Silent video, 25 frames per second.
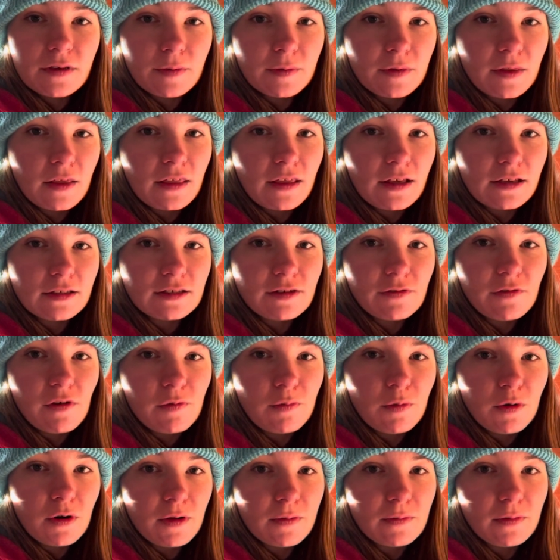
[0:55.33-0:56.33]
of the things that we
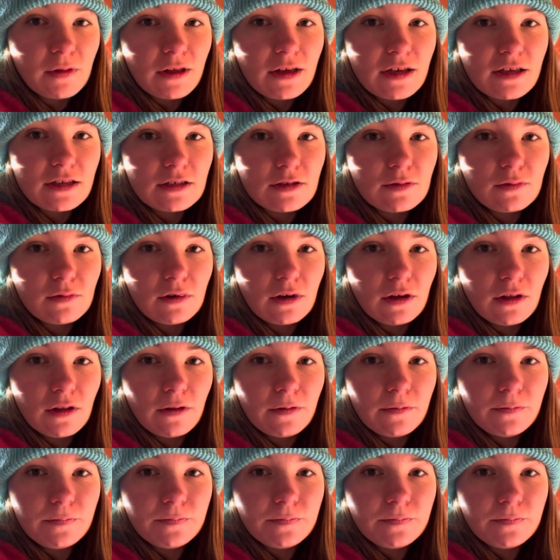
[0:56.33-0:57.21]
put in place will